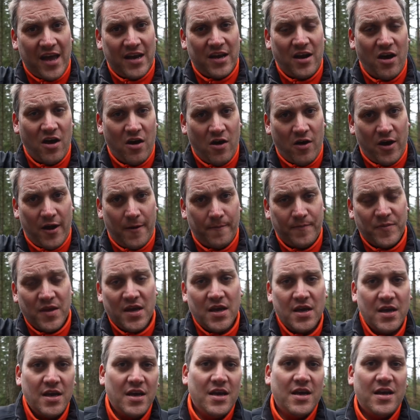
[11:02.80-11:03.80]
head height.
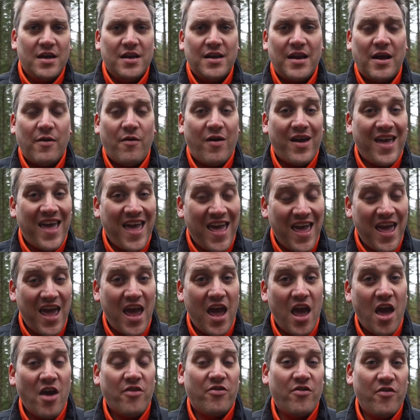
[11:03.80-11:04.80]
Now I
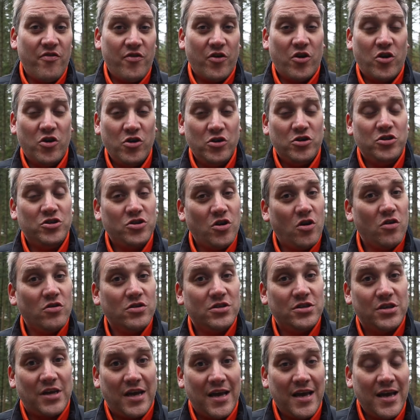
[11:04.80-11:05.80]
hear that the good
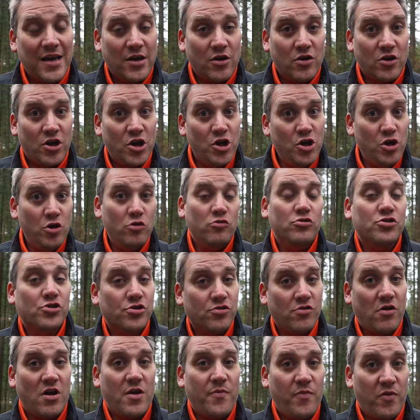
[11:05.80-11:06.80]
doctor got a new
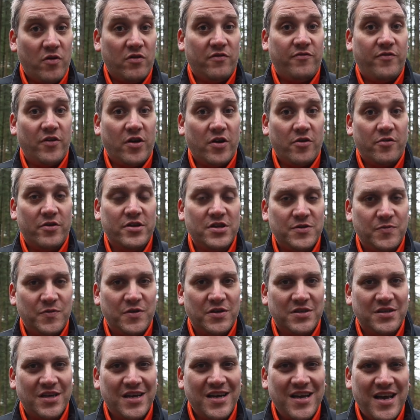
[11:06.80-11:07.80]
tripod for
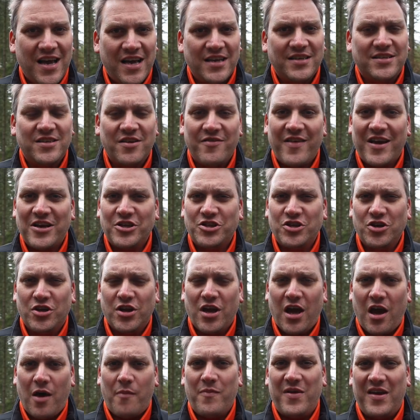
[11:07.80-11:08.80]
Christmas, and so that should
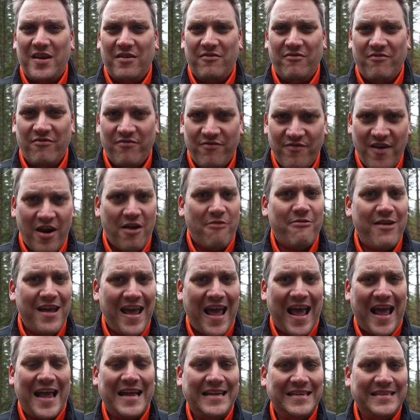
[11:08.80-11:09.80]
come in
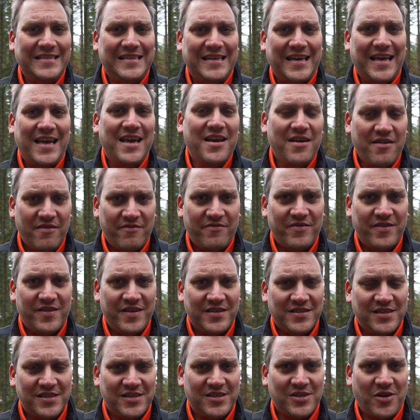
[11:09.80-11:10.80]
very handy for
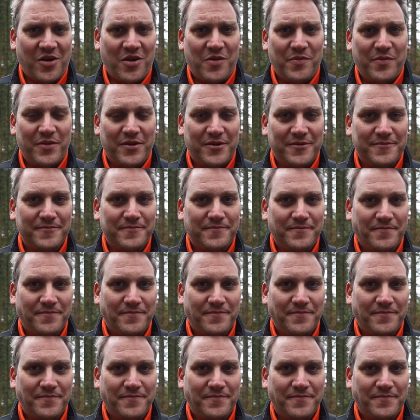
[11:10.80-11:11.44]
this assignment.